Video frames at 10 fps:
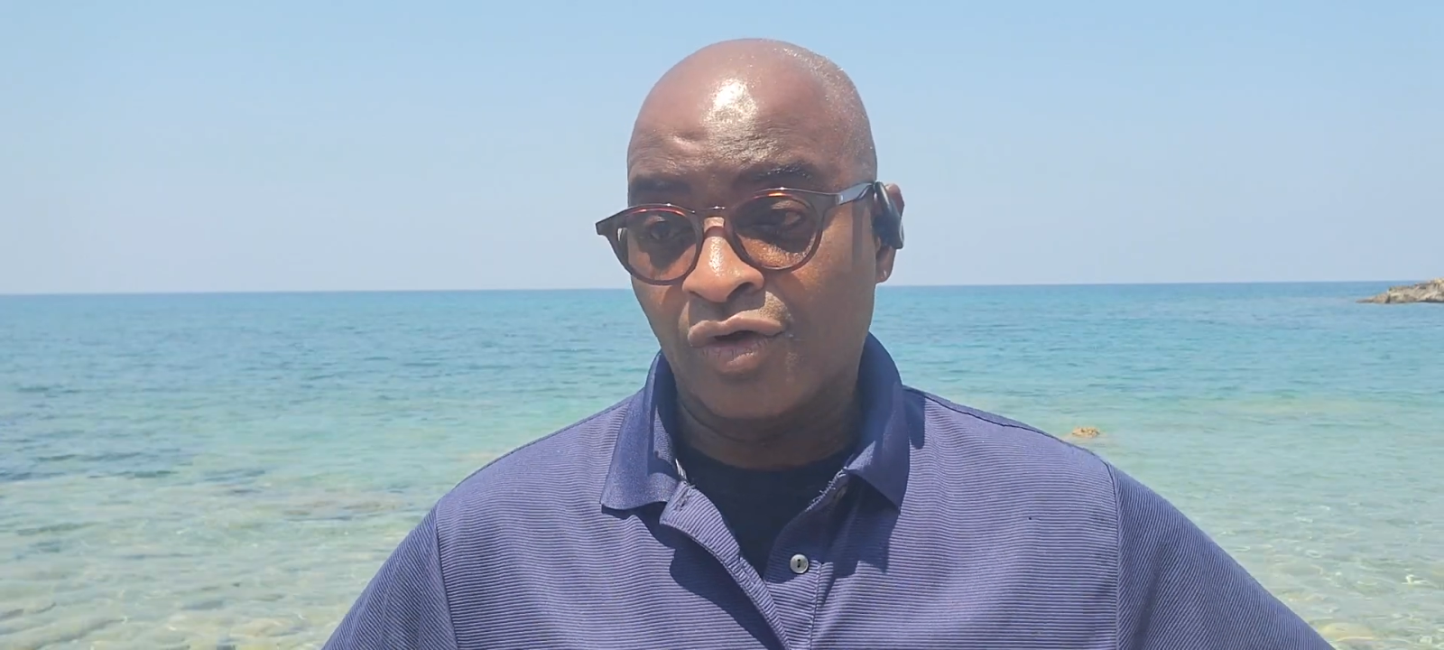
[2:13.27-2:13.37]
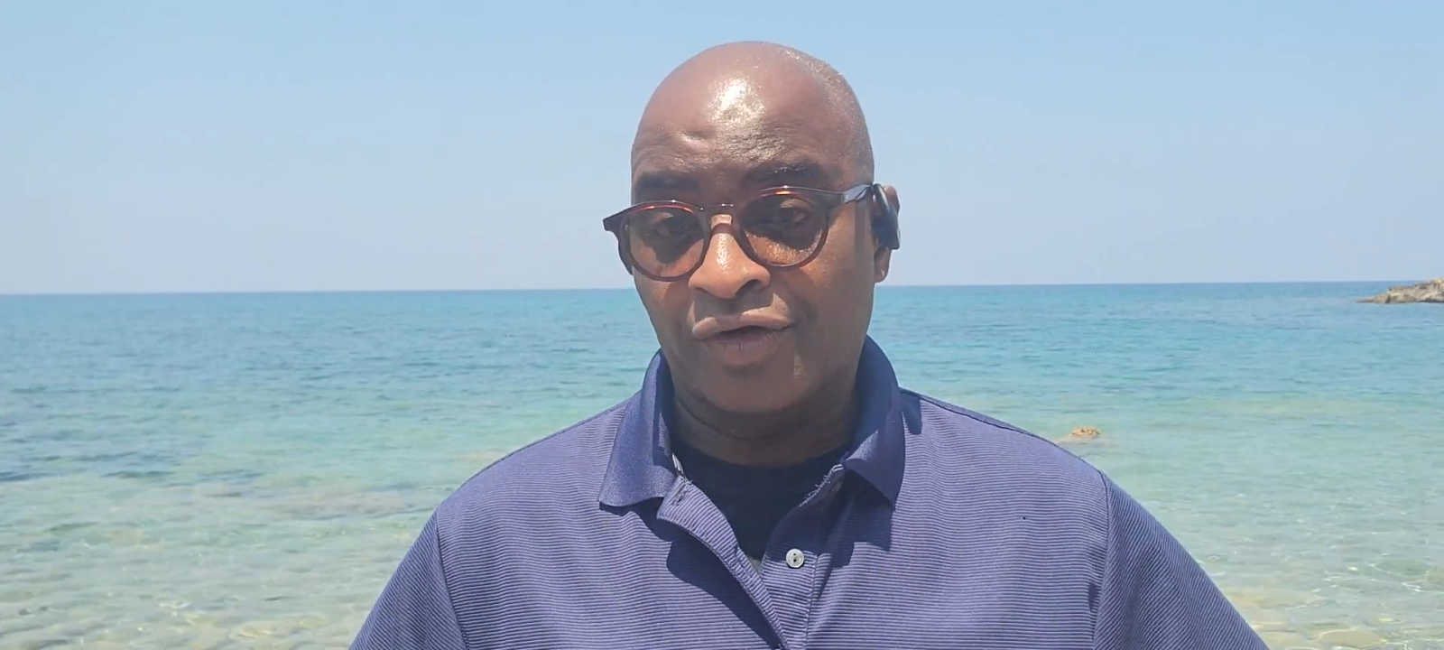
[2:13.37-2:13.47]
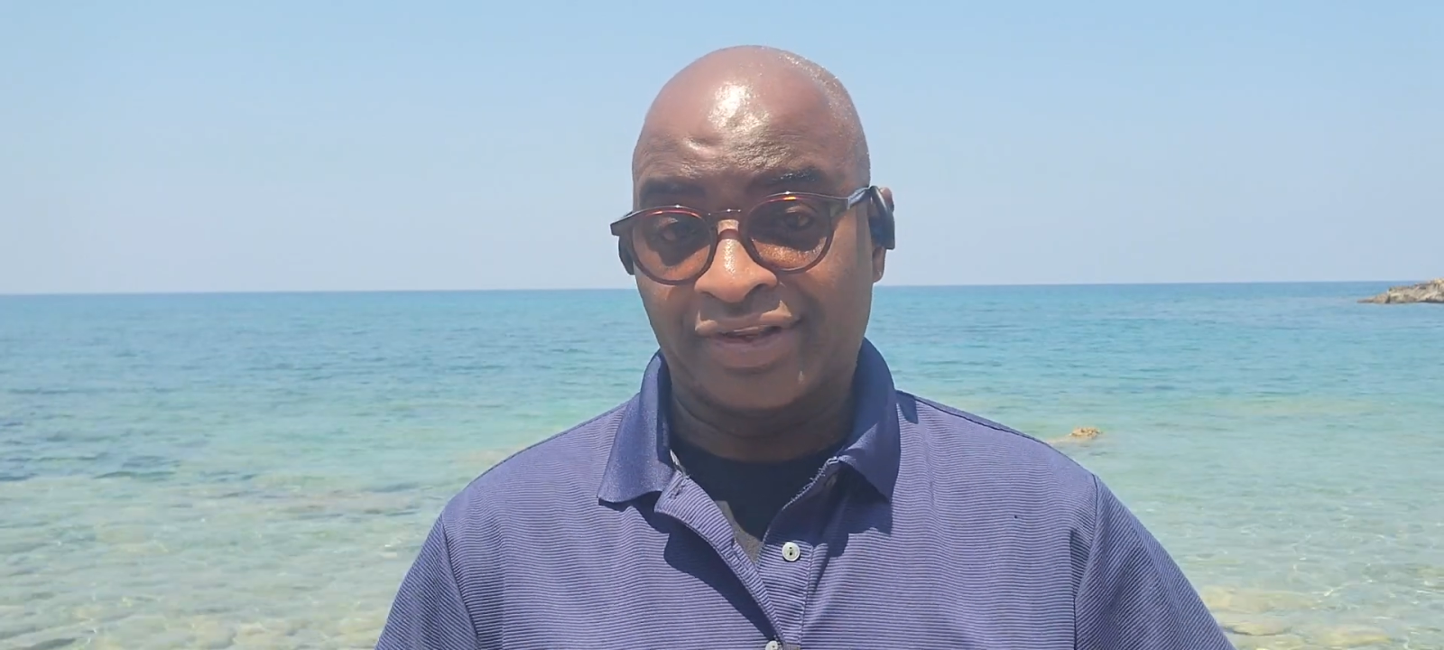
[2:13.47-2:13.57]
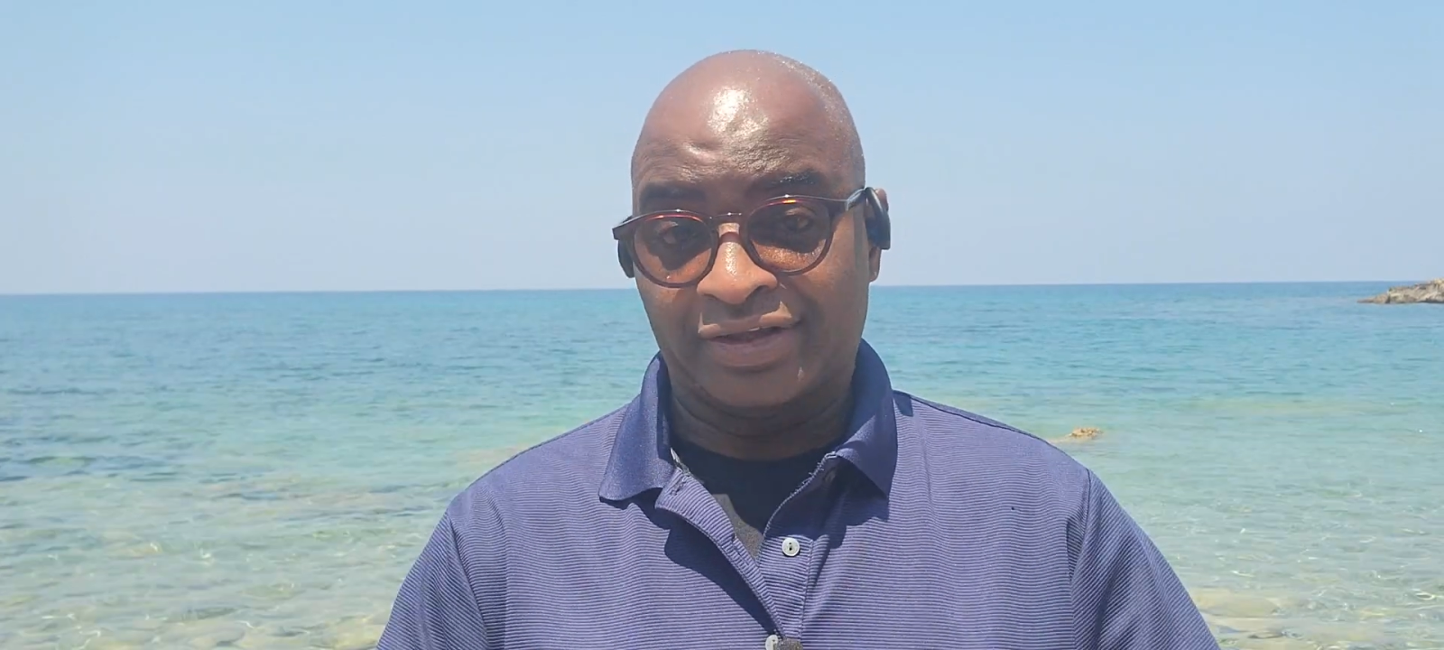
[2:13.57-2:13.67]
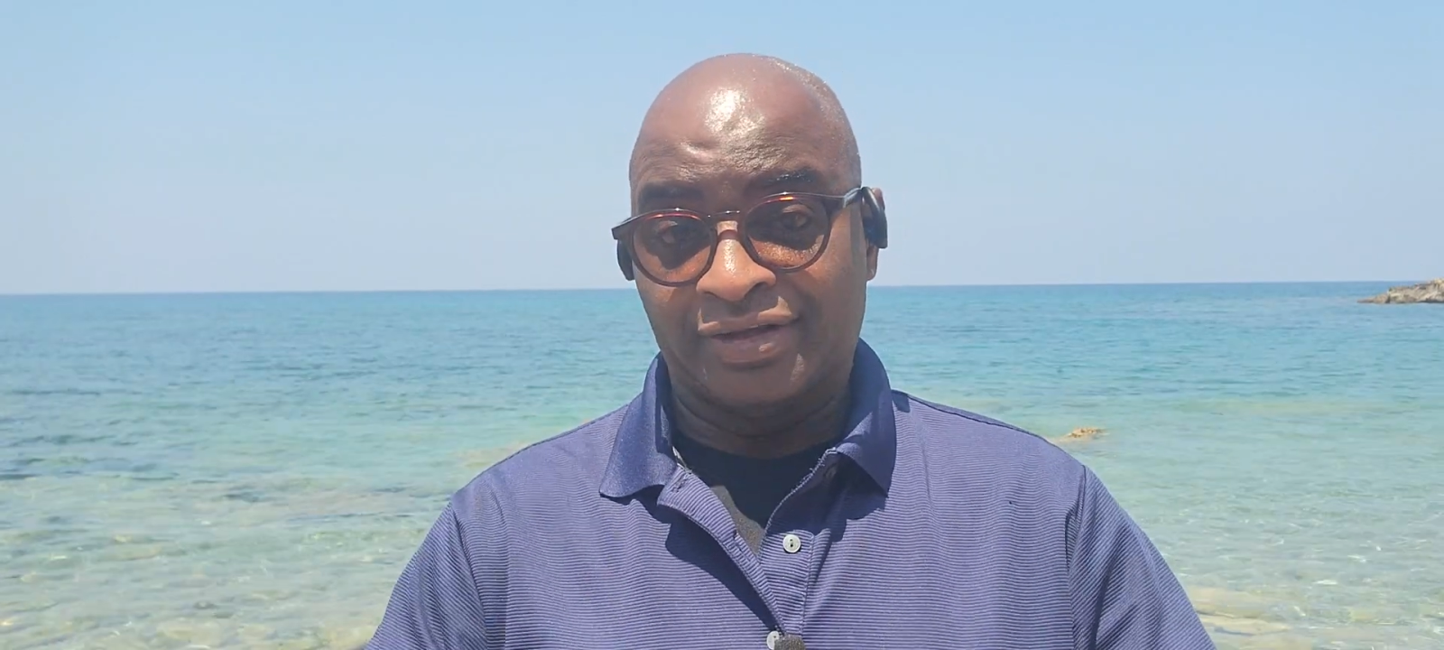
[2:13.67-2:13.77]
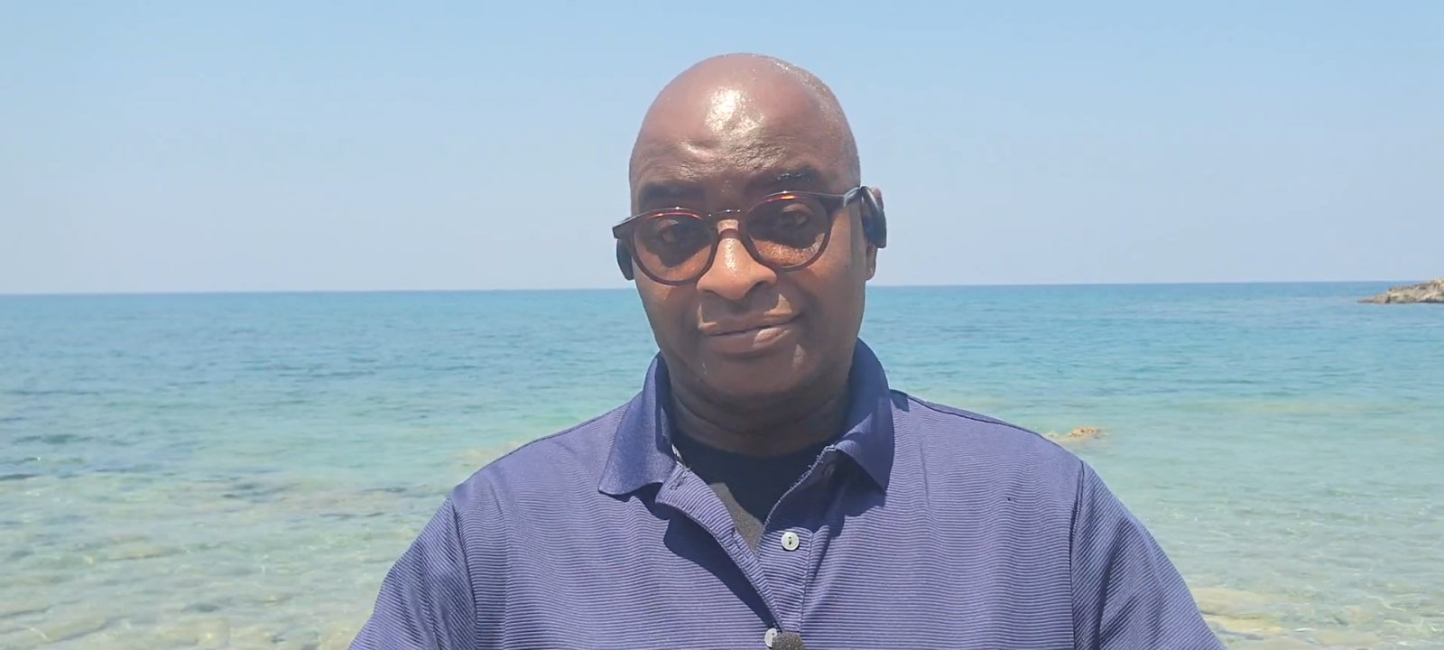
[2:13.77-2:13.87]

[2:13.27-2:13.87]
already